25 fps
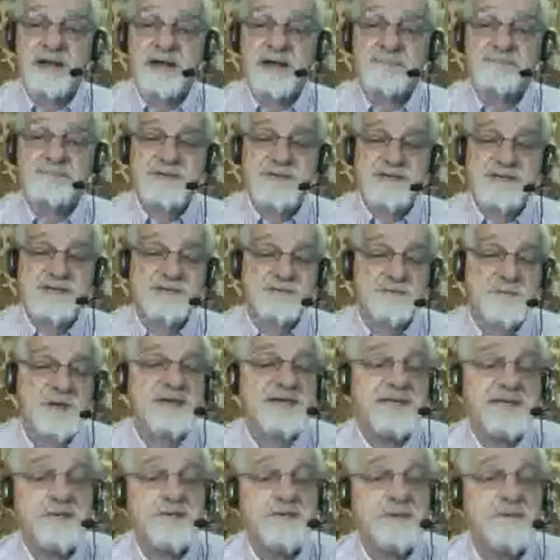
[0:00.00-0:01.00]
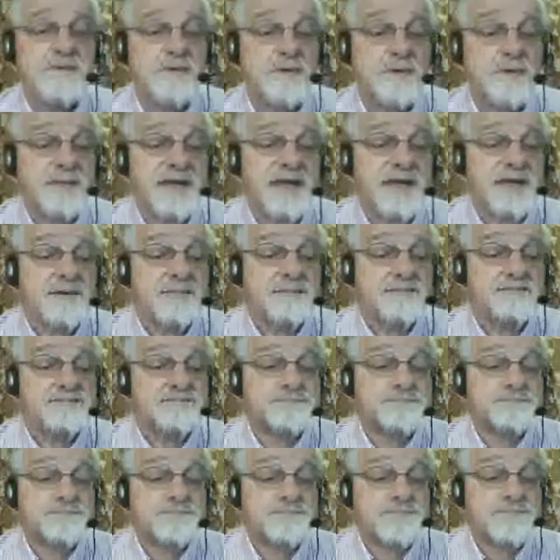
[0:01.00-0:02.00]
updates my u for me.
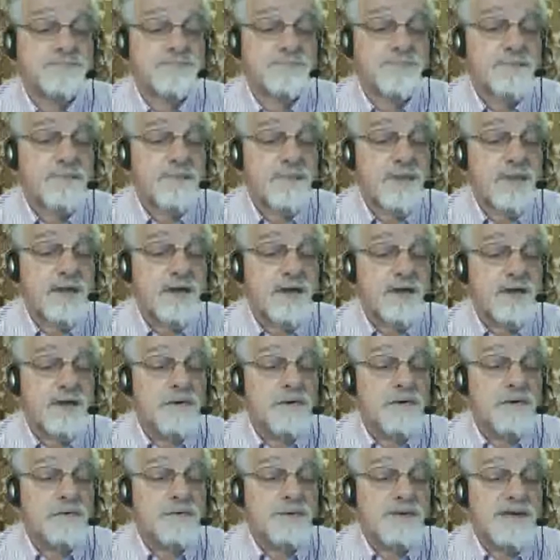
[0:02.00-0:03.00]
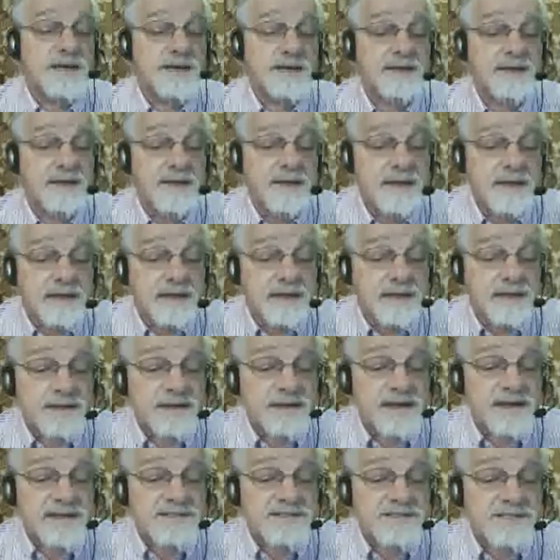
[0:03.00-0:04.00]
Okay,
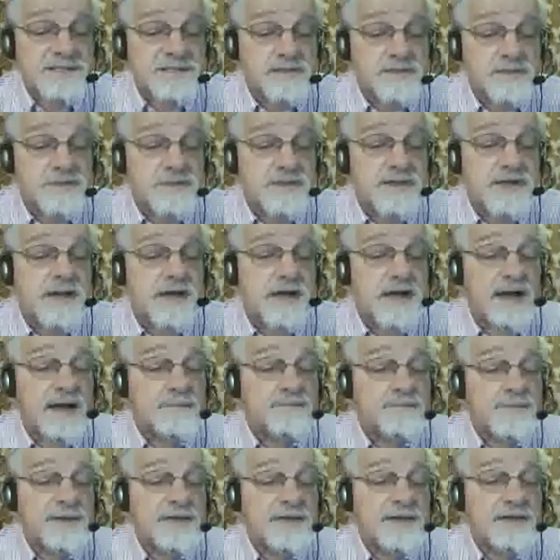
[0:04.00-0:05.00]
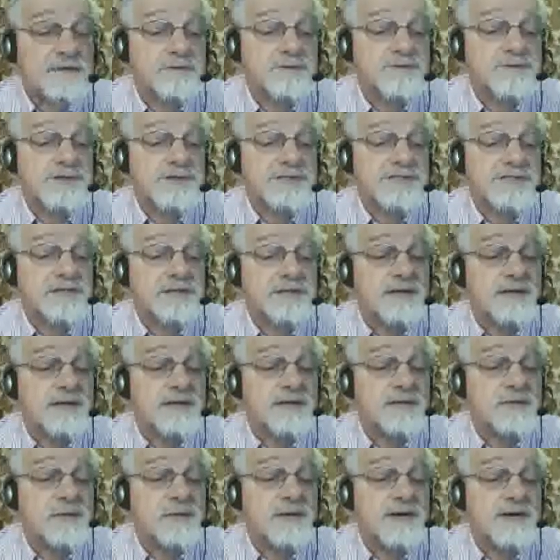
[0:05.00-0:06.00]
let's look up here just a
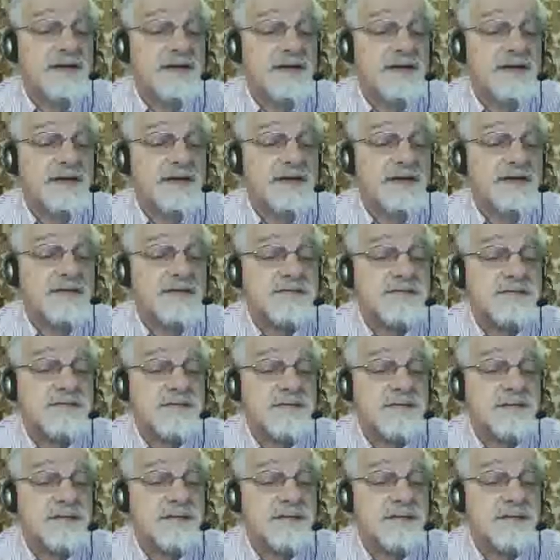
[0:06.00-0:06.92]
little ways.